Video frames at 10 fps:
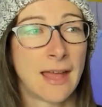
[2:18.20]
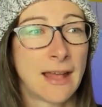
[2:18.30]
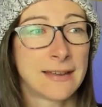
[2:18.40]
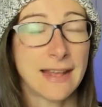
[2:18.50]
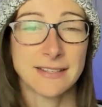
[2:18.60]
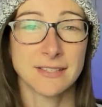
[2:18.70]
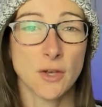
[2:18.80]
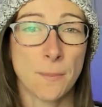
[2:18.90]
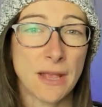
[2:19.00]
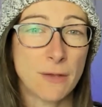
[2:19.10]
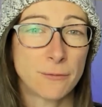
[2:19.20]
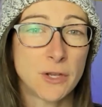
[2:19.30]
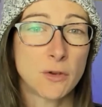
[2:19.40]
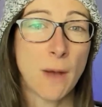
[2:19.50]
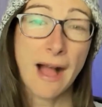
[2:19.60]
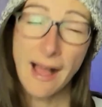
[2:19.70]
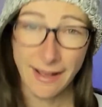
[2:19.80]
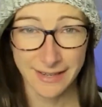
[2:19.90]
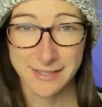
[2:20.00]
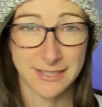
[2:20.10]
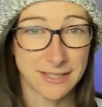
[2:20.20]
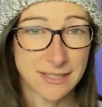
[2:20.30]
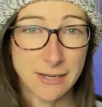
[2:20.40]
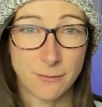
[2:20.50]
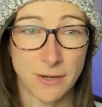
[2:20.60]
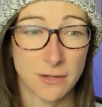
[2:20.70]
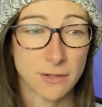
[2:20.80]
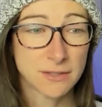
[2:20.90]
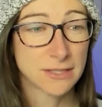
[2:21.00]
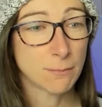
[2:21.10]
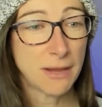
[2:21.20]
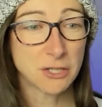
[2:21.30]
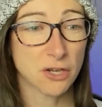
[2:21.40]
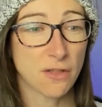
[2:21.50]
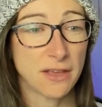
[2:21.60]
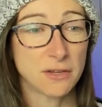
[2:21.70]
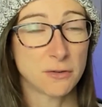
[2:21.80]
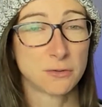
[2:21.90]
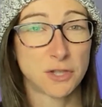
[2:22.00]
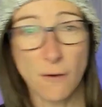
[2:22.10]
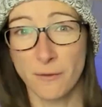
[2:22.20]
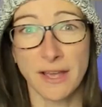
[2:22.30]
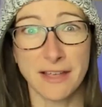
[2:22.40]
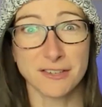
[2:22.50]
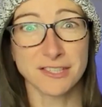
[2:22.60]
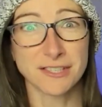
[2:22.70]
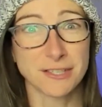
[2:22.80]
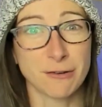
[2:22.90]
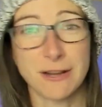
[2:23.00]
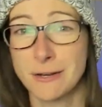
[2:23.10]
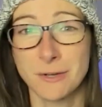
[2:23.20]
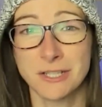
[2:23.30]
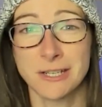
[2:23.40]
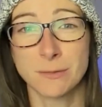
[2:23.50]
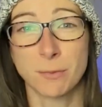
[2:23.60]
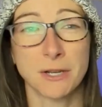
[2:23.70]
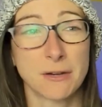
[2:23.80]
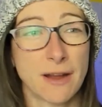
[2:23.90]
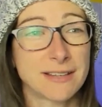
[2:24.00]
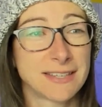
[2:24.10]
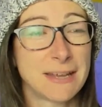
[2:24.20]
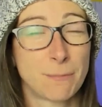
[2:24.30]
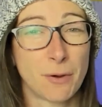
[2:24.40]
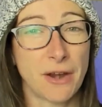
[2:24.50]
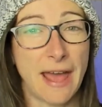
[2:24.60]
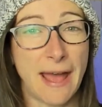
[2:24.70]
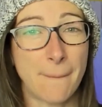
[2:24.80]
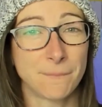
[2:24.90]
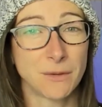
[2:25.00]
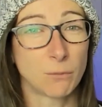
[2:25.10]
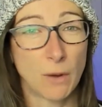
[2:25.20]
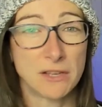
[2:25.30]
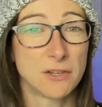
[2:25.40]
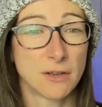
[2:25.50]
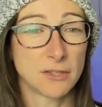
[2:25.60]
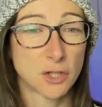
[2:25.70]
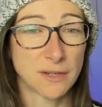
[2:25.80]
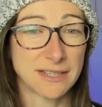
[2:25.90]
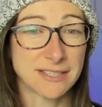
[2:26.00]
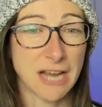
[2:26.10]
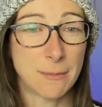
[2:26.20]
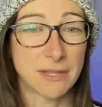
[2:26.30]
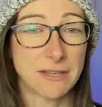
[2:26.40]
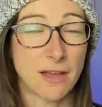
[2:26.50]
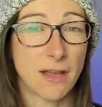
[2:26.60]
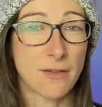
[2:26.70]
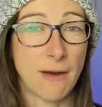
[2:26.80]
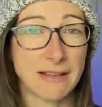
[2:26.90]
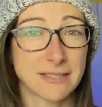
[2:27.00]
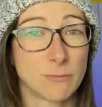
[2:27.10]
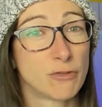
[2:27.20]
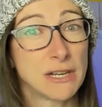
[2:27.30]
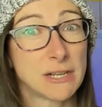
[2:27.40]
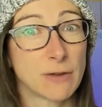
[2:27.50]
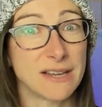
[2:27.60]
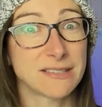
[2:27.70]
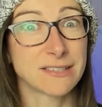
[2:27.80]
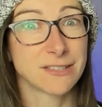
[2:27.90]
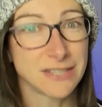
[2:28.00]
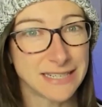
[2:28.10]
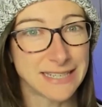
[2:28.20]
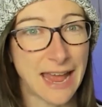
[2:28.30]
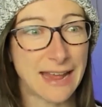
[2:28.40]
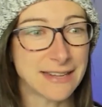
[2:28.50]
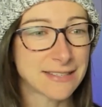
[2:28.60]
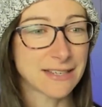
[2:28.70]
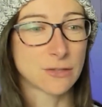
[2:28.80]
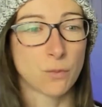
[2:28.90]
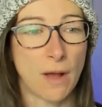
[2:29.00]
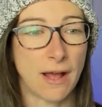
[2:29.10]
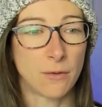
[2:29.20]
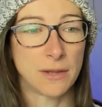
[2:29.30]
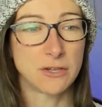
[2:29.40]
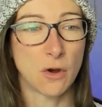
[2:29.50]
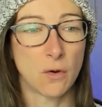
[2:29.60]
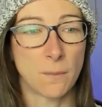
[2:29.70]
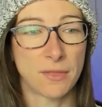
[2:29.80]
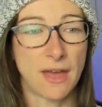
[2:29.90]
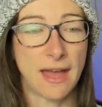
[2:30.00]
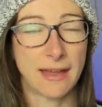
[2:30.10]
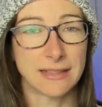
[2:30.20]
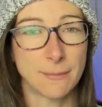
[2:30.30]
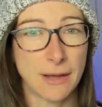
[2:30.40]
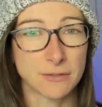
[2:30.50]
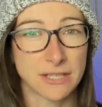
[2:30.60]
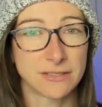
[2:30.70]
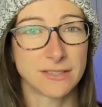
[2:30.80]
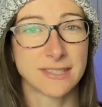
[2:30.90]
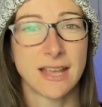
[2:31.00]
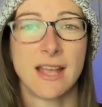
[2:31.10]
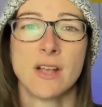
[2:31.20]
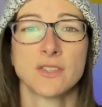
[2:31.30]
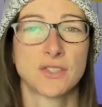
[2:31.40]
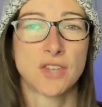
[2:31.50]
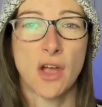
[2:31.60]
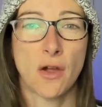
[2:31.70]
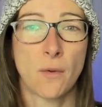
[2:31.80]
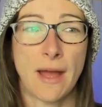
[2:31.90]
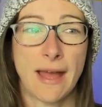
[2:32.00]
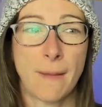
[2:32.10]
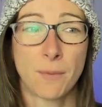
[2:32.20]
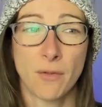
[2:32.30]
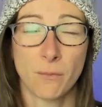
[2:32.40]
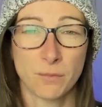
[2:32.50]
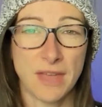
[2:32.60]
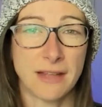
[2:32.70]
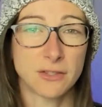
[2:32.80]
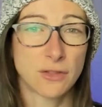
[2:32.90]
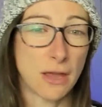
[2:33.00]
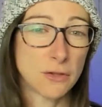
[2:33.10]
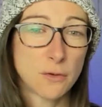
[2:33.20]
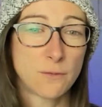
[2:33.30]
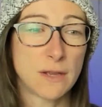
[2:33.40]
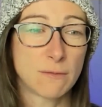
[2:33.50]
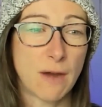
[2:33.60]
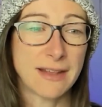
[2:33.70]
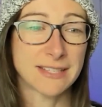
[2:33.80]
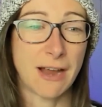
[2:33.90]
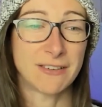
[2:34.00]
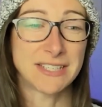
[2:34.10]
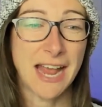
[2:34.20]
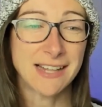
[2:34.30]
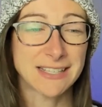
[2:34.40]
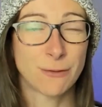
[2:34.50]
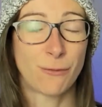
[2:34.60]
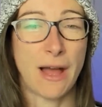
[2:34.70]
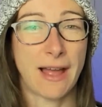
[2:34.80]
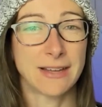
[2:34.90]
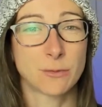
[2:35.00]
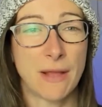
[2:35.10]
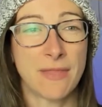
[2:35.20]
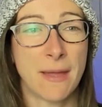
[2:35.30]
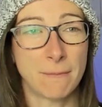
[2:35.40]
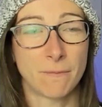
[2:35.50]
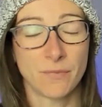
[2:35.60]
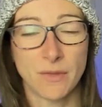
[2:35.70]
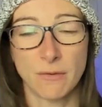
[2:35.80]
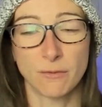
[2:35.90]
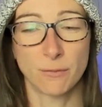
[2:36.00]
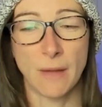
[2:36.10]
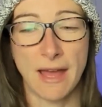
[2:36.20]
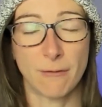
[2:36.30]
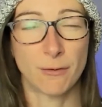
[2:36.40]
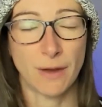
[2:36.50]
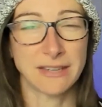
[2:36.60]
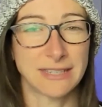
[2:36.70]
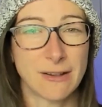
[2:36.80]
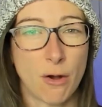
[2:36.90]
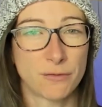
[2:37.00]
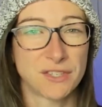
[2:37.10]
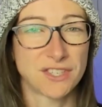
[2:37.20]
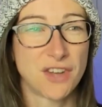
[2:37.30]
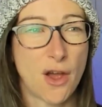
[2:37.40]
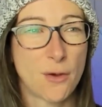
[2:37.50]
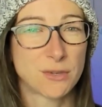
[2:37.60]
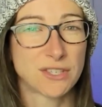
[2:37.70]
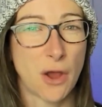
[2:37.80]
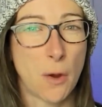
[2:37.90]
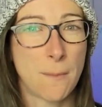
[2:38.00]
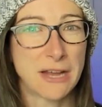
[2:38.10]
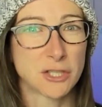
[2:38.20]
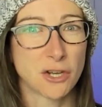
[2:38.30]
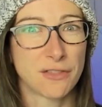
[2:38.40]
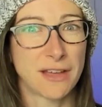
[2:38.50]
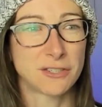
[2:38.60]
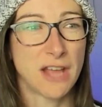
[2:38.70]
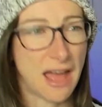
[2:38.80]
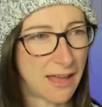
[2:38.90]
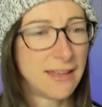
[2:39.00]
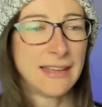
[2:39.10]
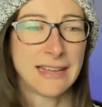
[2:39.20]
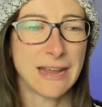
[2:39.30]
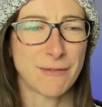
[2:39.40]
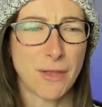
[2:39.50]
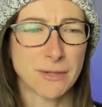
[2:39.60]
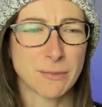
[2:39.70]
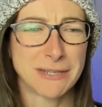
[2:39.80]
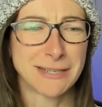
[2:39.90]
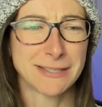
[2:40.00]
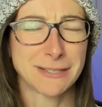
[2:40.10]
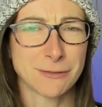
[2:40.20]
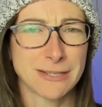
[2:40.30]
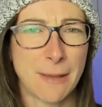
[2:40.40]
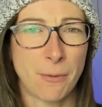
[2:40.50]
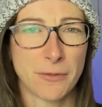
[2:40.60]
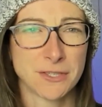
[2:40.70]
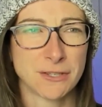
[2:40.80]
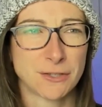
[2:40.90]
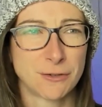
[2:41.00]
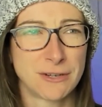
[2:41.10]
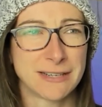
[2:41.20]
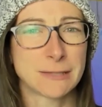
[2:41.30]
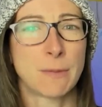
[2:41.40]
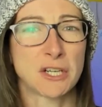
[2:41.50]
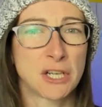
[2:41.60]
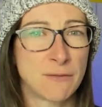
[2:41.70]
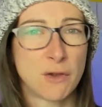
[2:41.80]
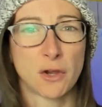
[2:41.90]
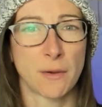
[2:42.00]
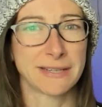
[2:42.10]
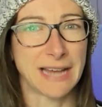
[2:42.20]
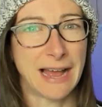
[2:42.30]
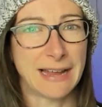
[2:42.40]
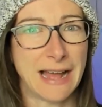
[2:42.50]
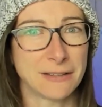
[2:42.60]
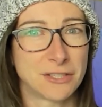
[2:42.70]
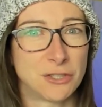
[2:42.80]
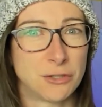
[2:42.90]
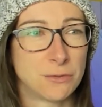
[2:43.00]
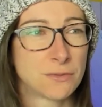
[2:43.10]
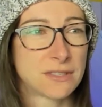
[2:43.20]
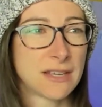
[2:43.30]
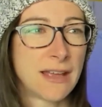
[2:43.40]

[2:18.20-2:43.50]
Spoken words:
Next up, if you are hitting the ski fields, make sure that you don't forget your sunscreen, which seems pretty crazy, but during this time of the year, there are some really great sunny days as well when you're up there in the mountains. So, but that UV rays are intensified when they're reflecting off the snow, so make sure that, even though it's winter, still slap on the sunscreen, especially if you're going to higher altitudes.